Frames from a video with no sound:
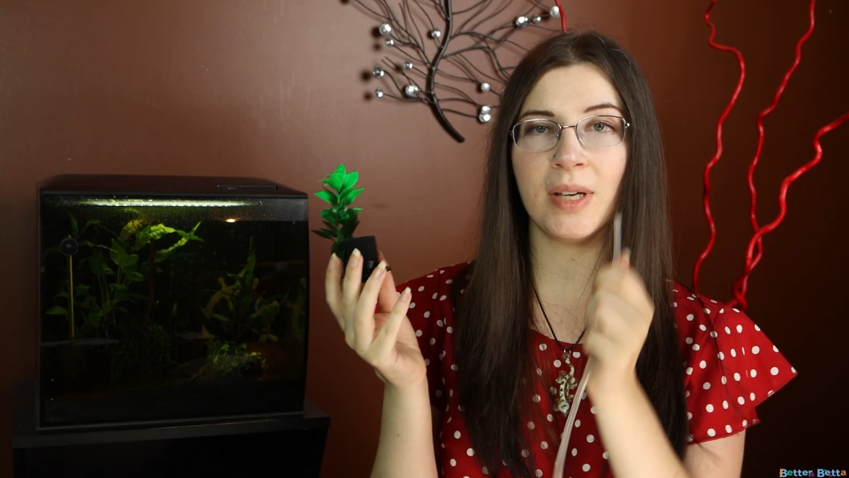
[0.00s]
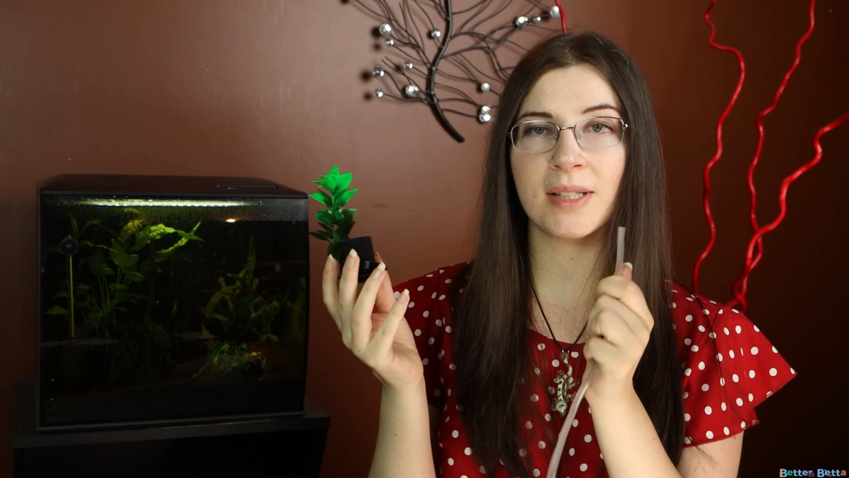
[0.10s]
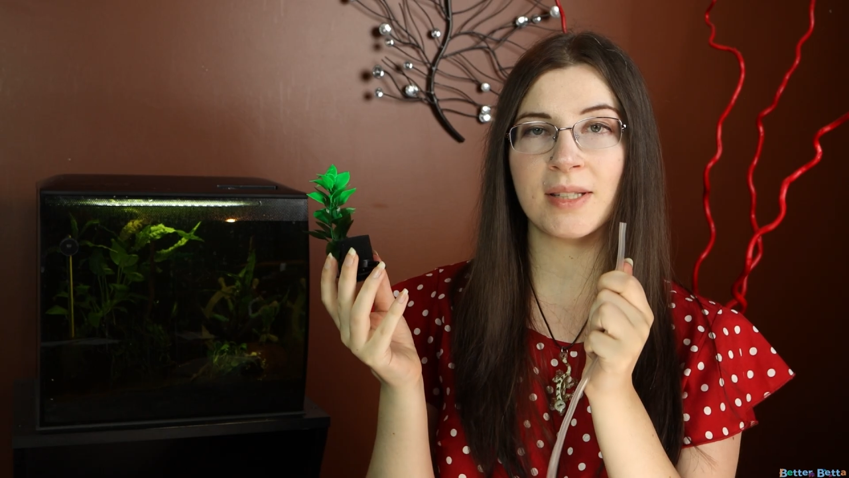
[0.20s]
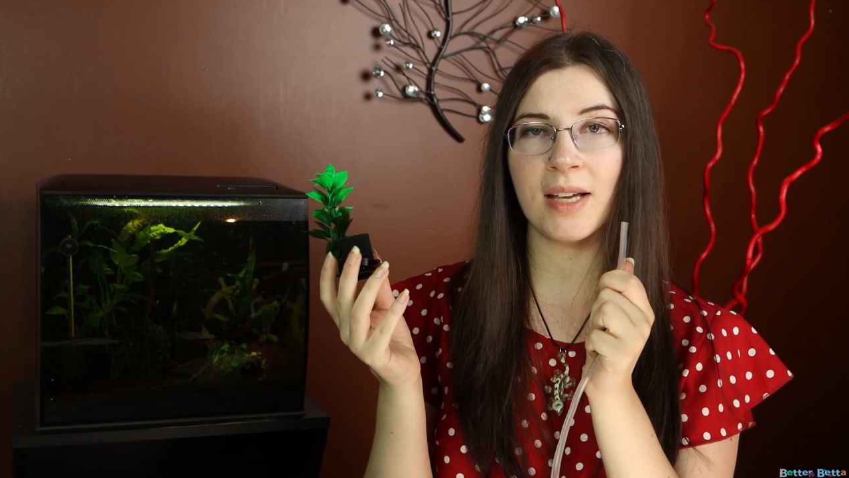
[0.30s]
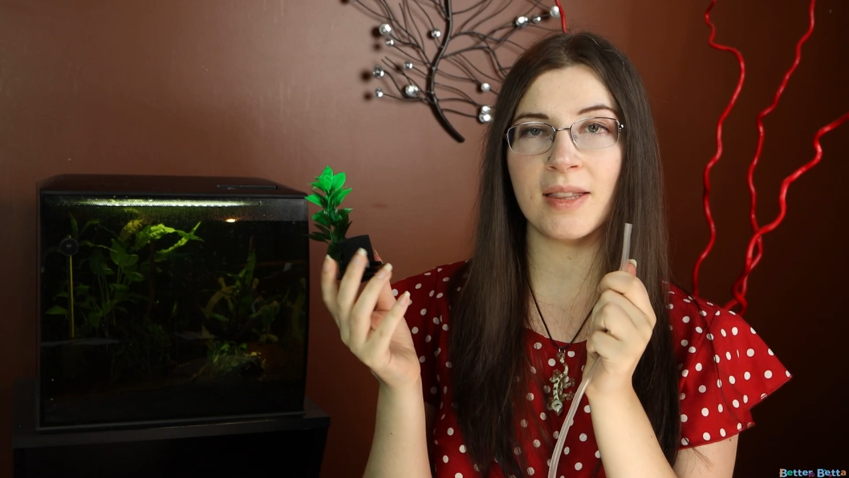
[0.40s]

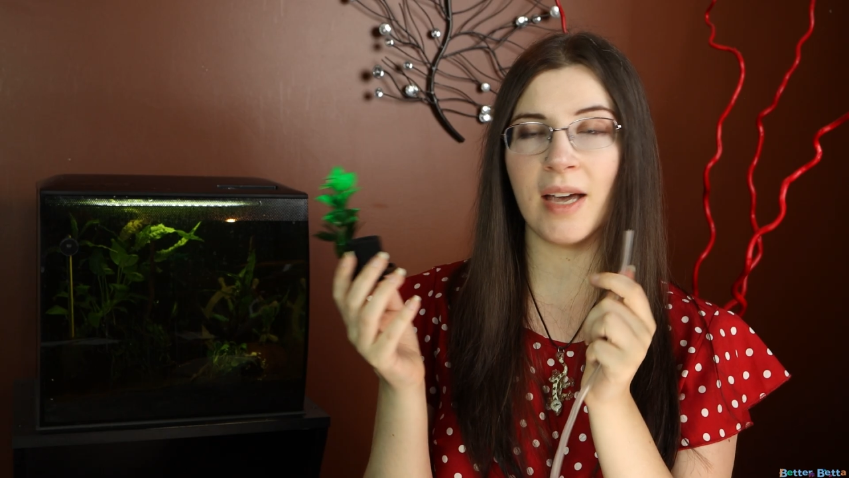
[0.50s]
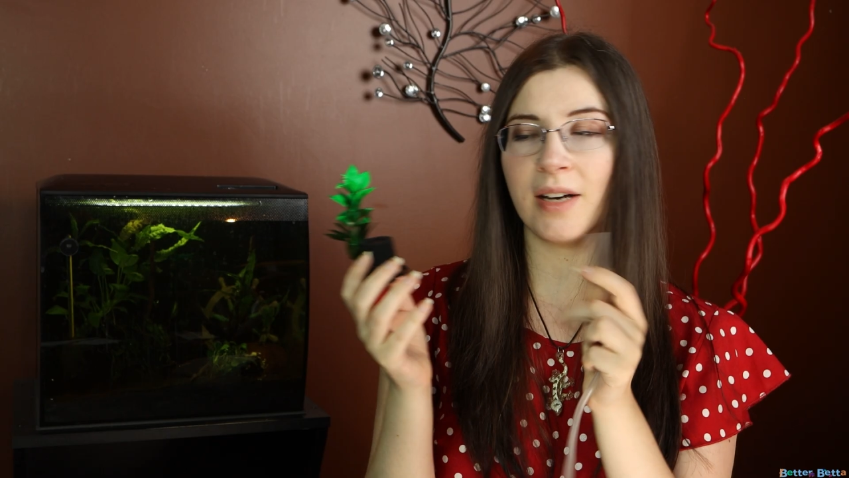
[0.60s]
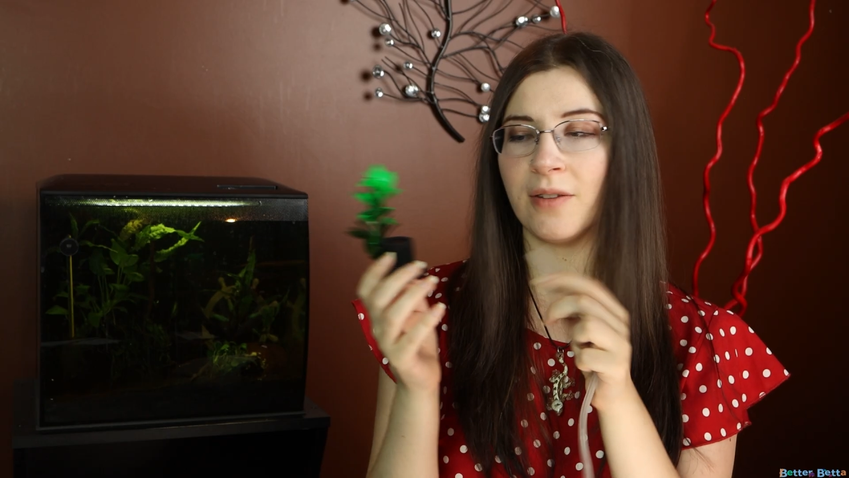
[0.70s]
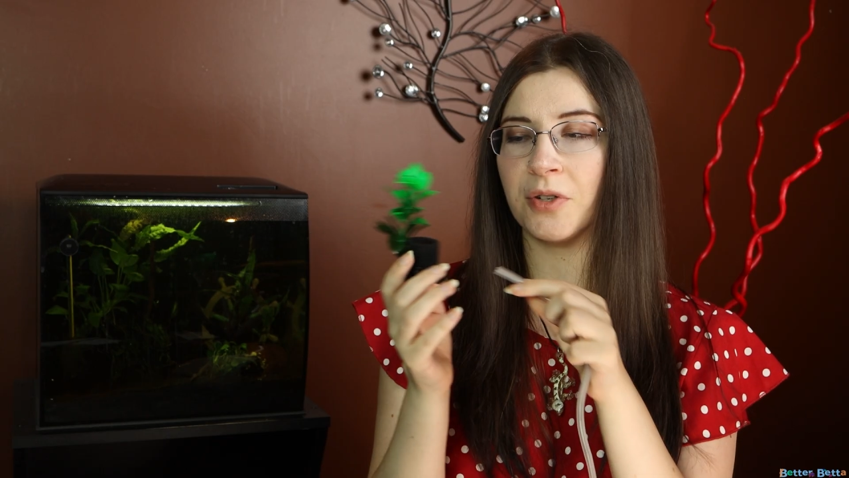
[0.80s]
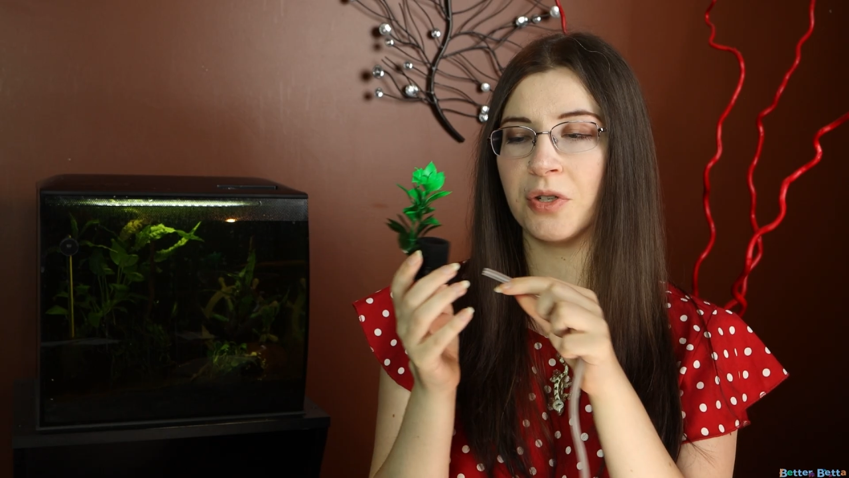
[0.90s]
is take the
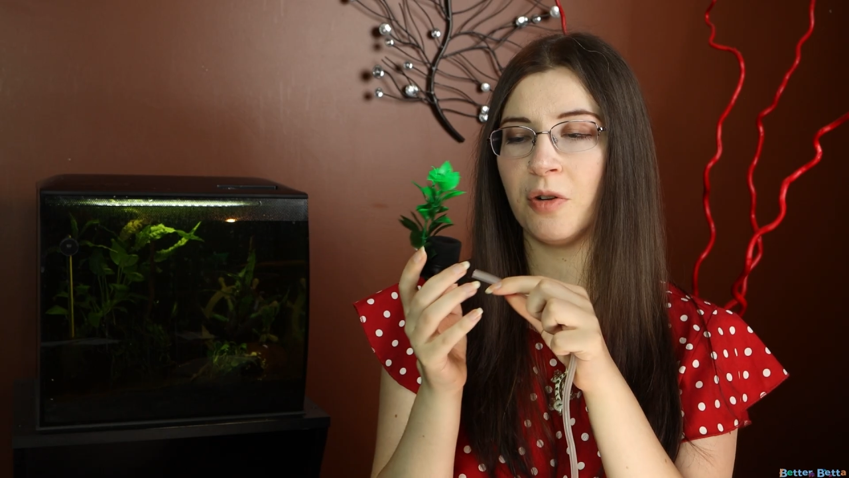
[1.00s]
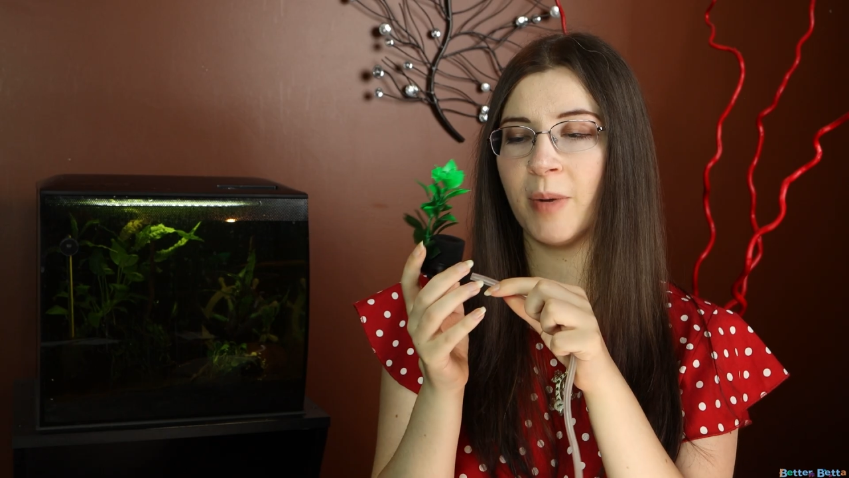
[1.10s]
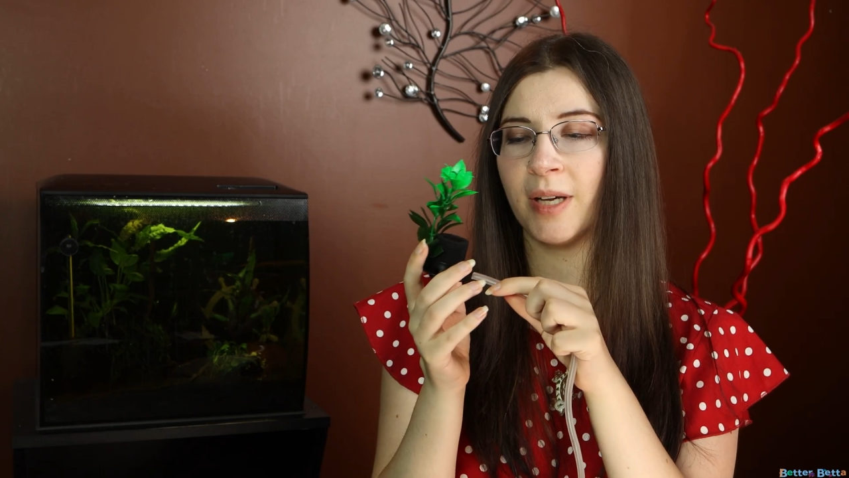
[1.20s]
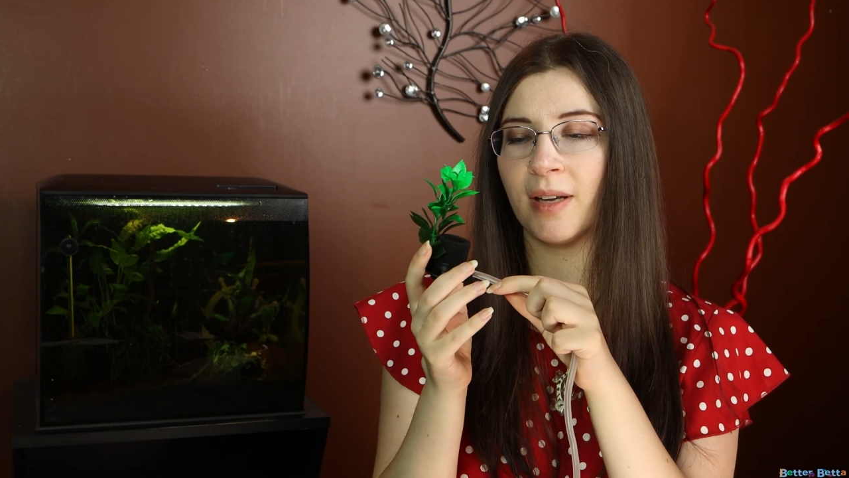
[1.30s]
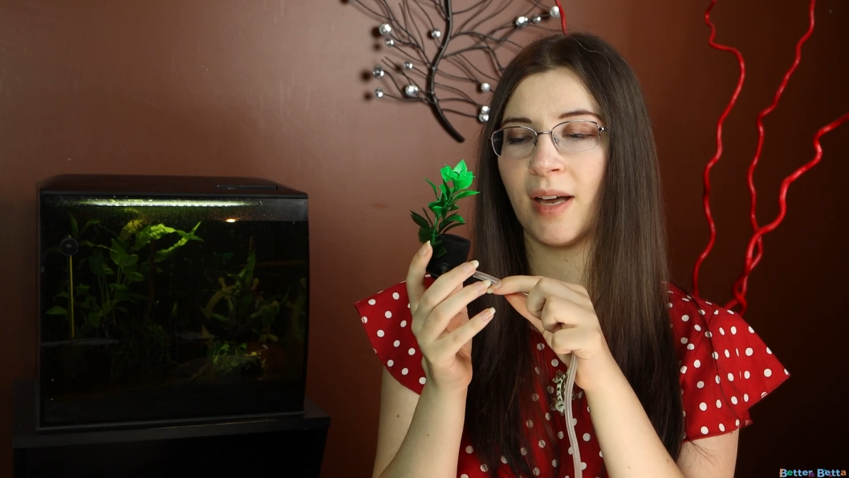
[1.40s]
end of your tubing